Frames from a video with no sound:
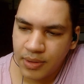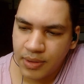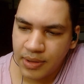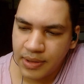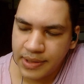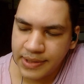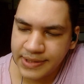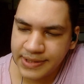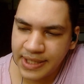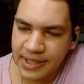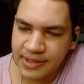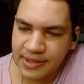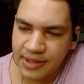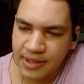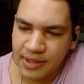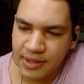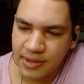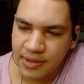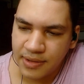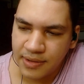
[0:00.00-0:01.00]
Is that
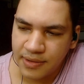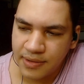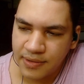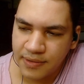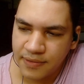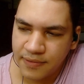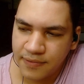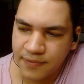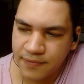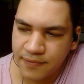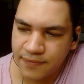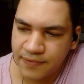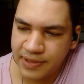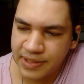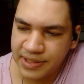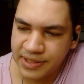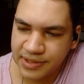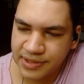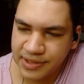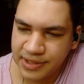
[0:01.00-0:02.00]
the
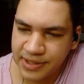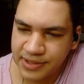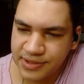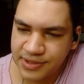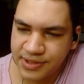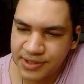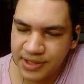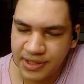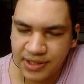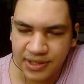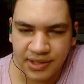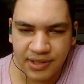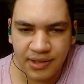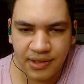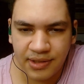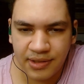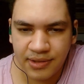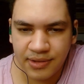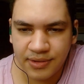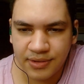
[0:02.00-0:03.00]
Valyrian
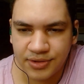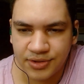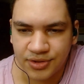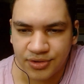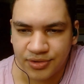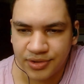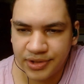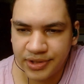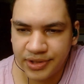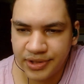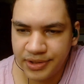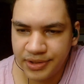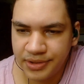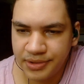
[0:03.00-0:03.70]
steel sword?